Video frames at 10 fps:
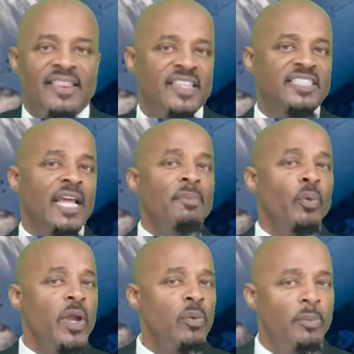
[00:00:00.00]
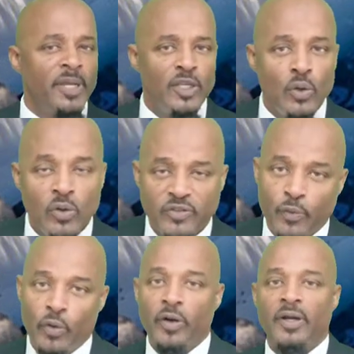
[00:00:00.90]
The submarine would be used
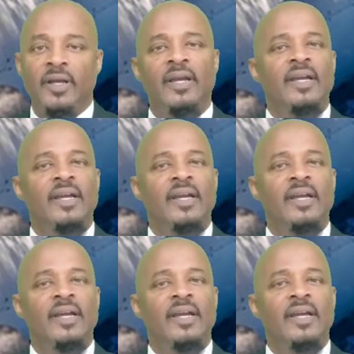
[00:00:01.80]
for